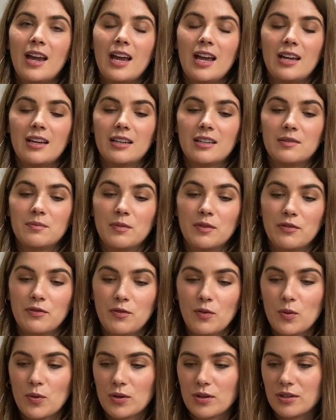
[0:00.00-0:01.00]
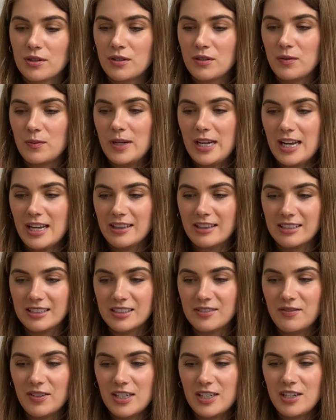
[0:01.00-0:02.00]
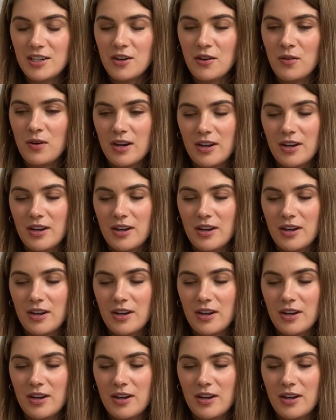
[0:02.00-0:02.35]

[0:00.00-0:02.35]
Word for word: And before we end this video,